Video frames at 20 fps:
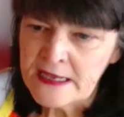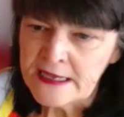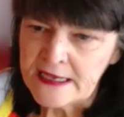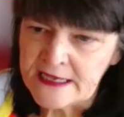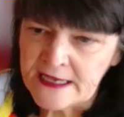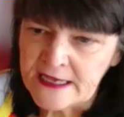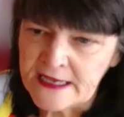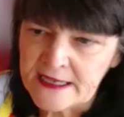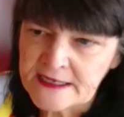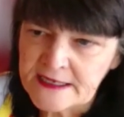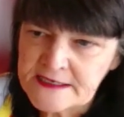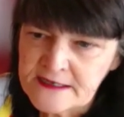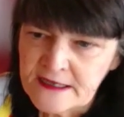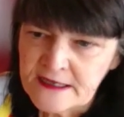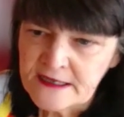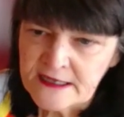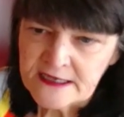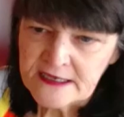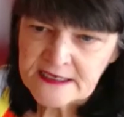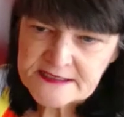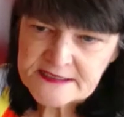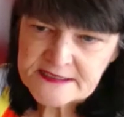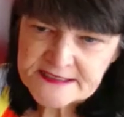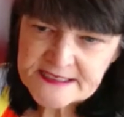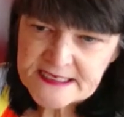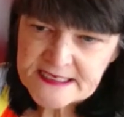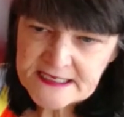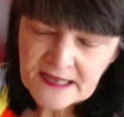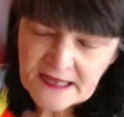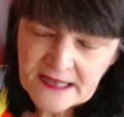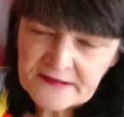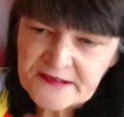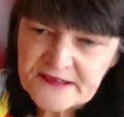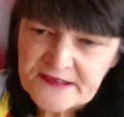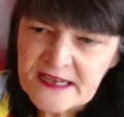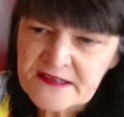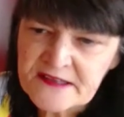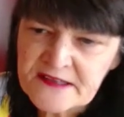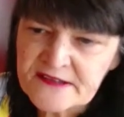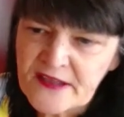And it
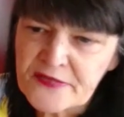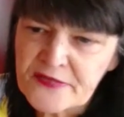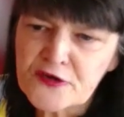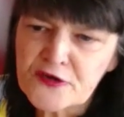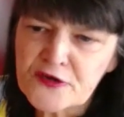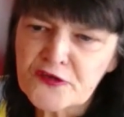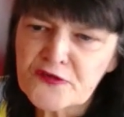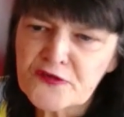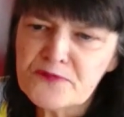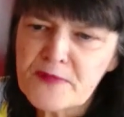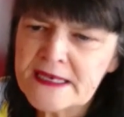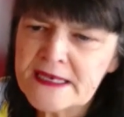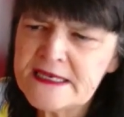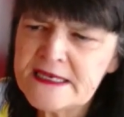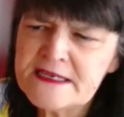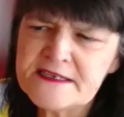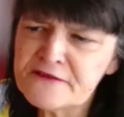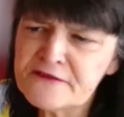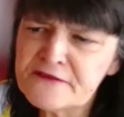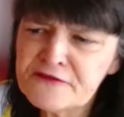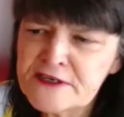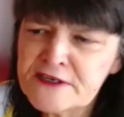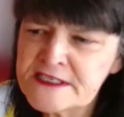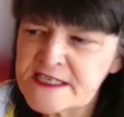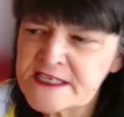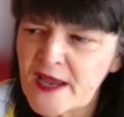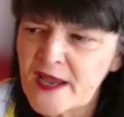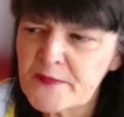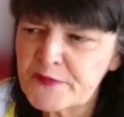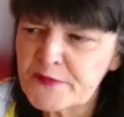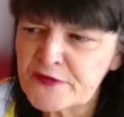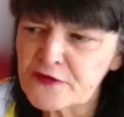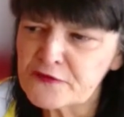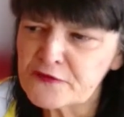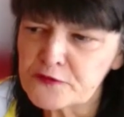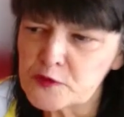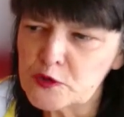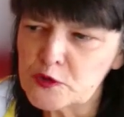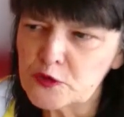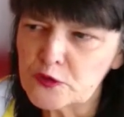states that there's many different types of
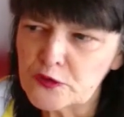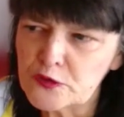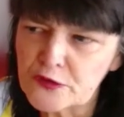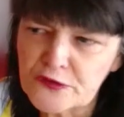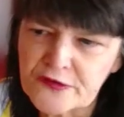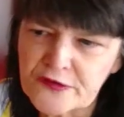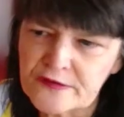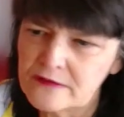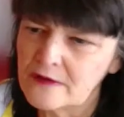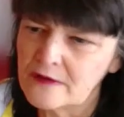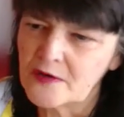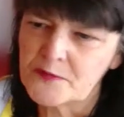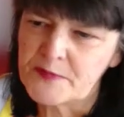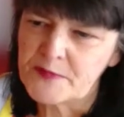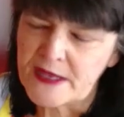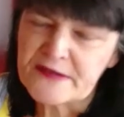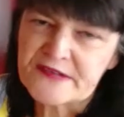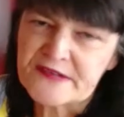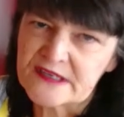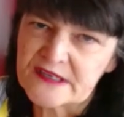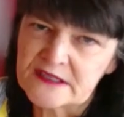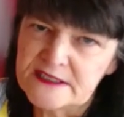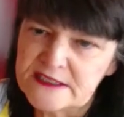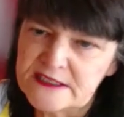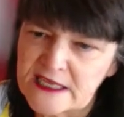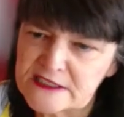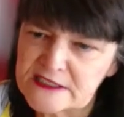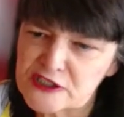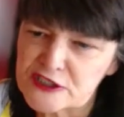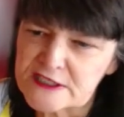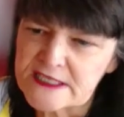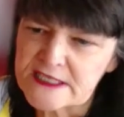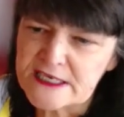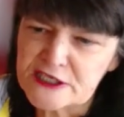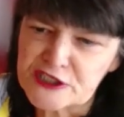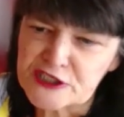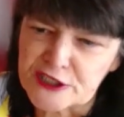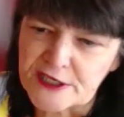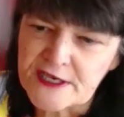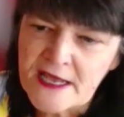rules, or basically
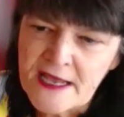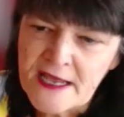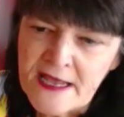legislation.